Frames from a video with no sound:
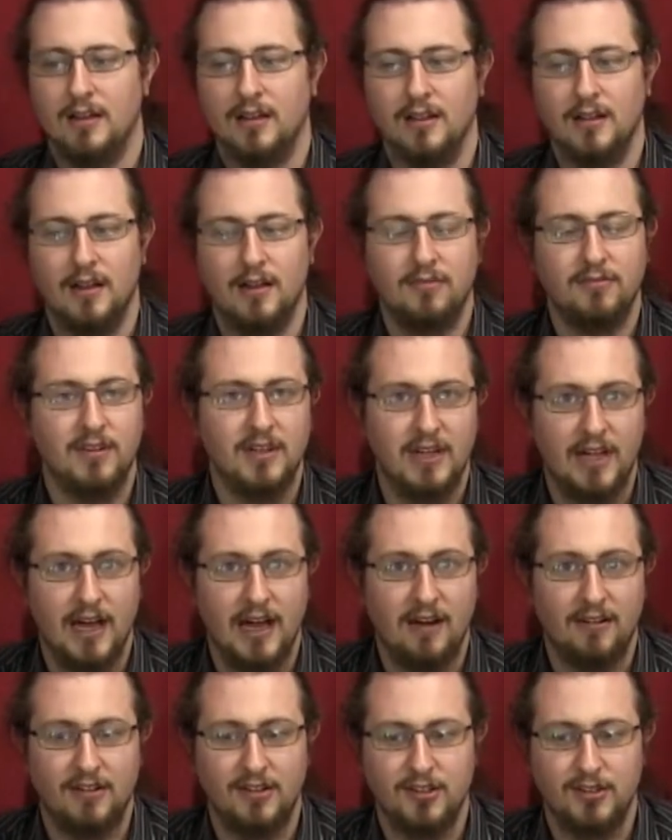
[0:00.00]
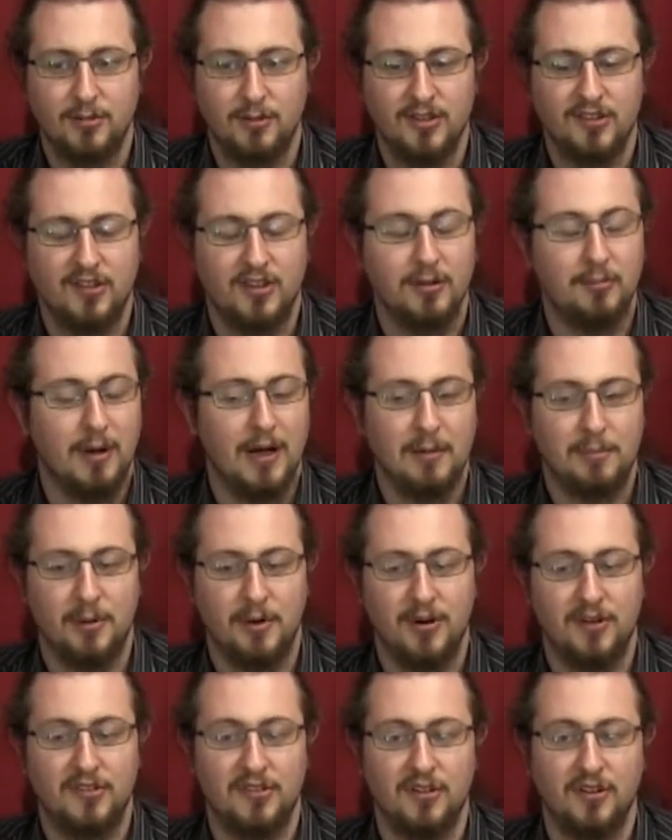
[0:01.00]
Lovely Irish whiskey, my
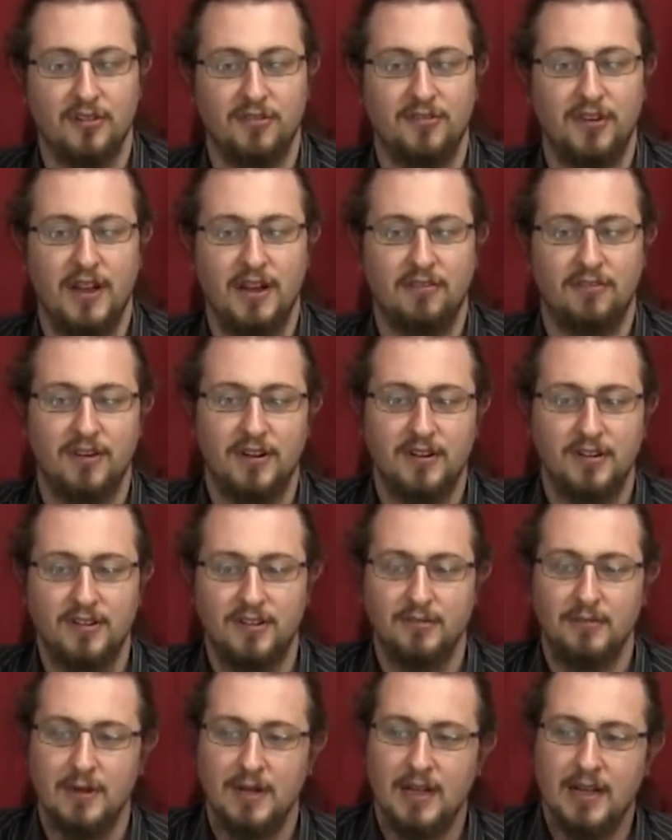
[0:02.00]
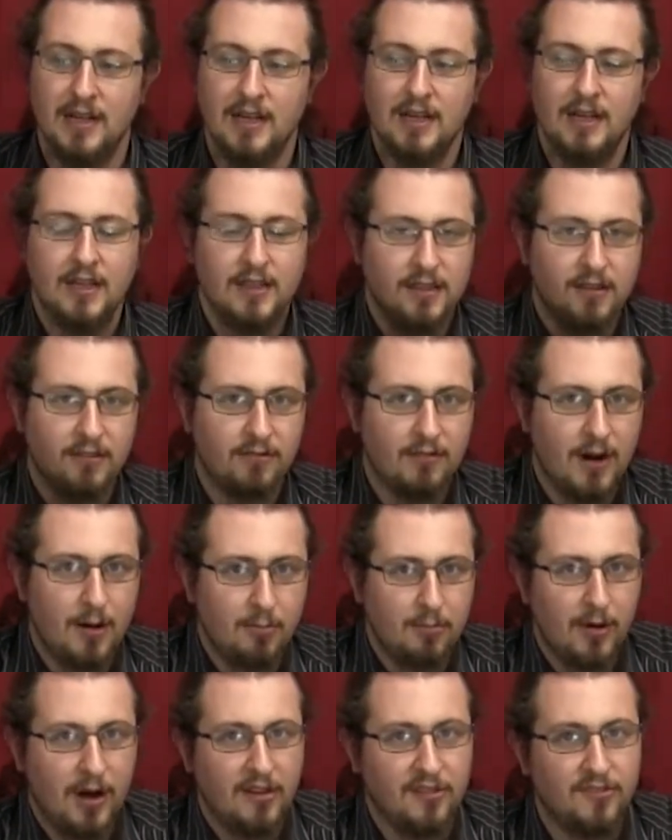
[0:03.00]
personal favorite. The
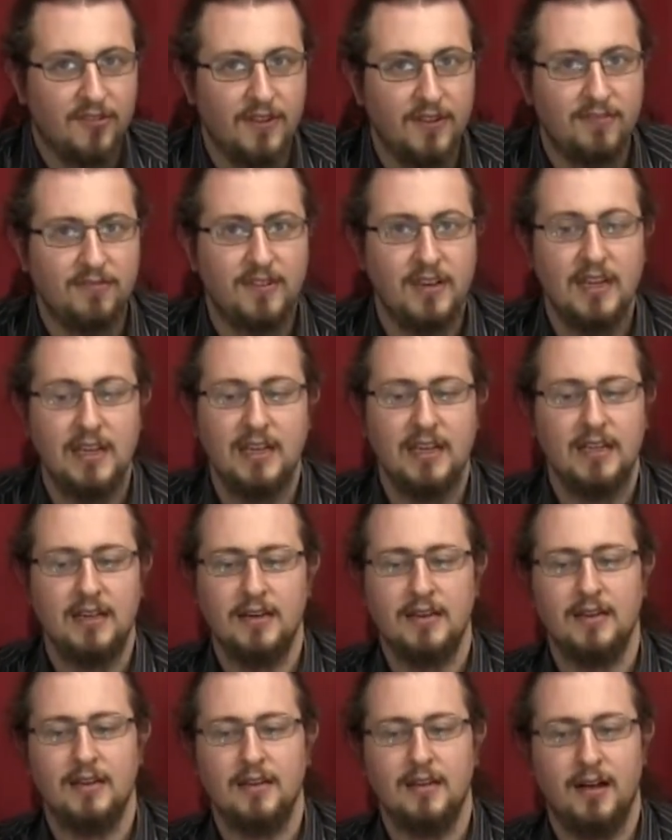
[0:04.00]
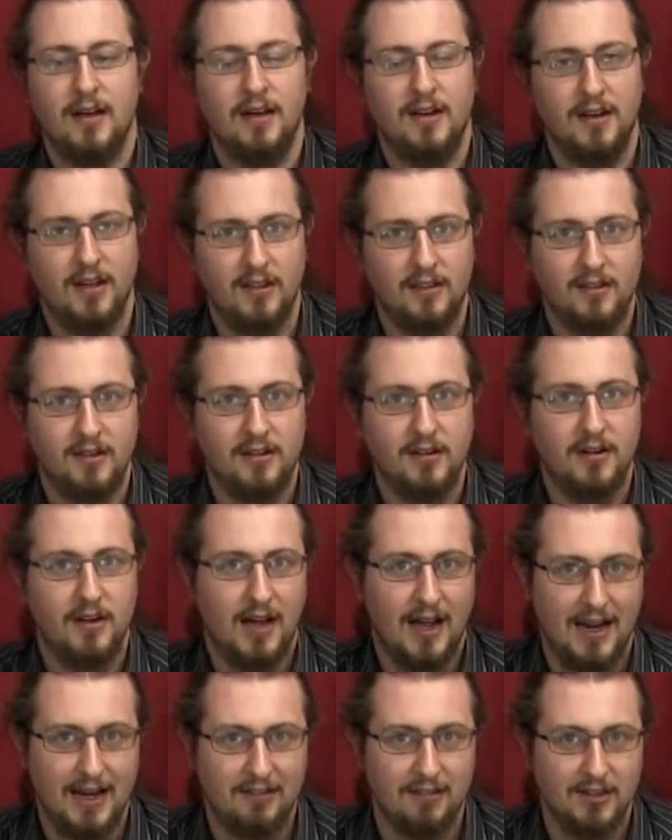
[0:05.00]
Redbreast 15, another
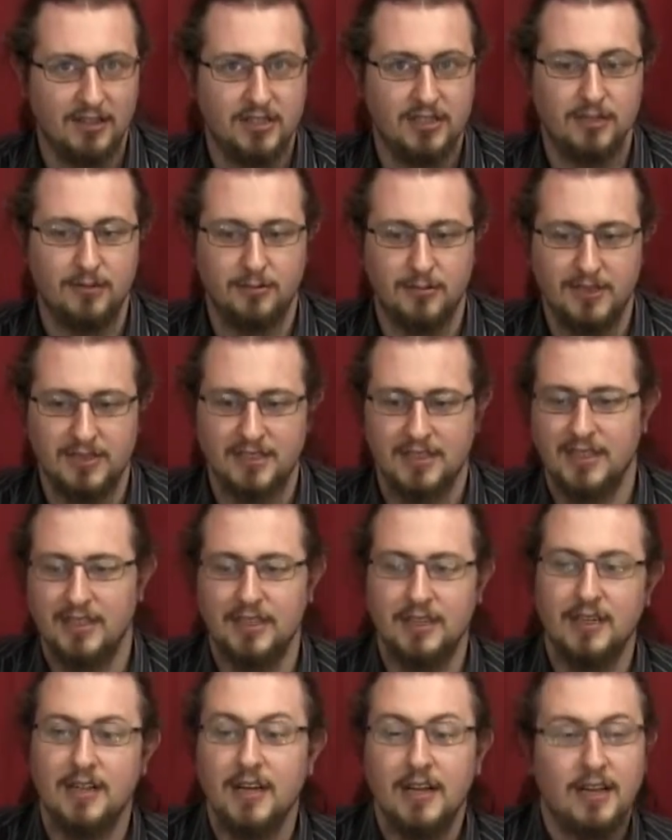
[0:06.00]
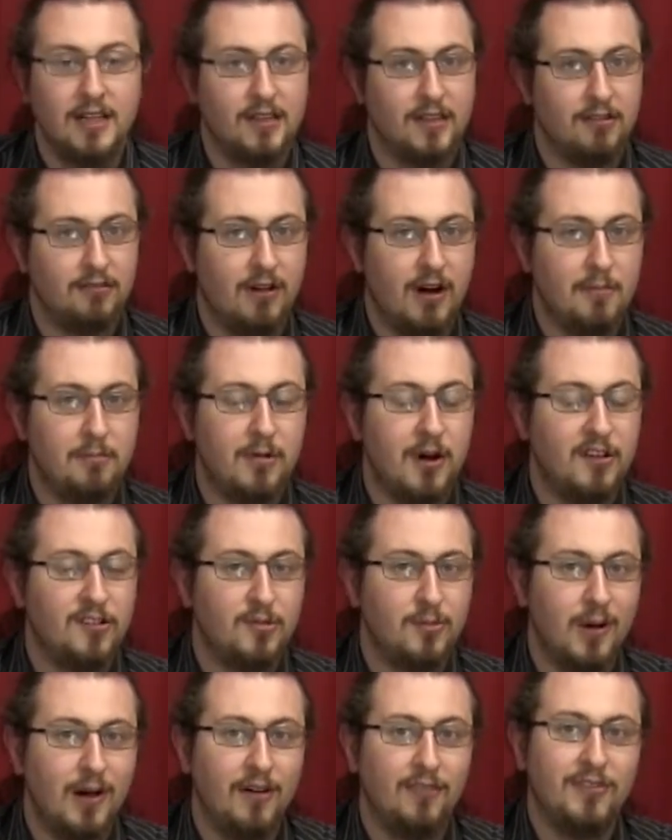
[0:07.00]
Irish whiskey. The
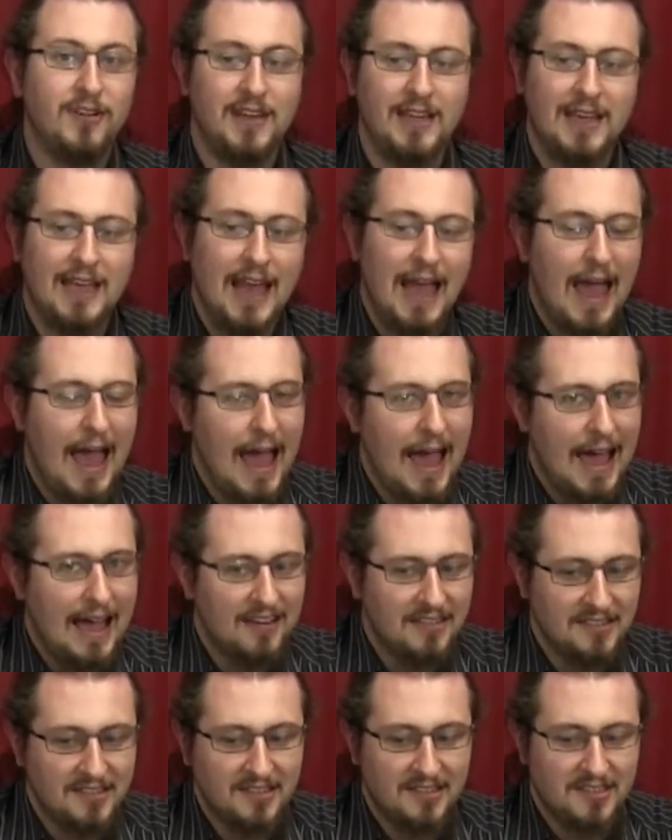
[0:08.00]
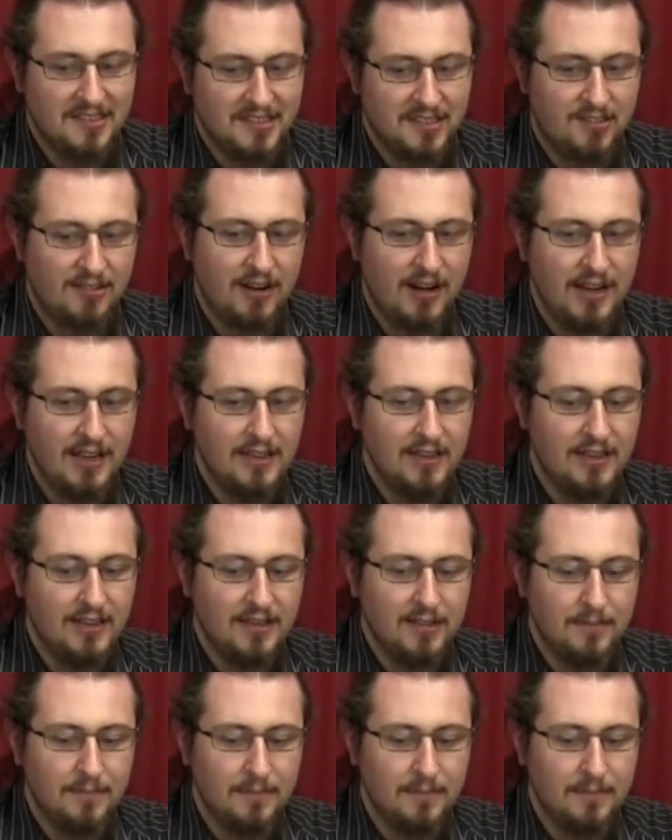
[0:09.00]
Redbreast 12 cask strength.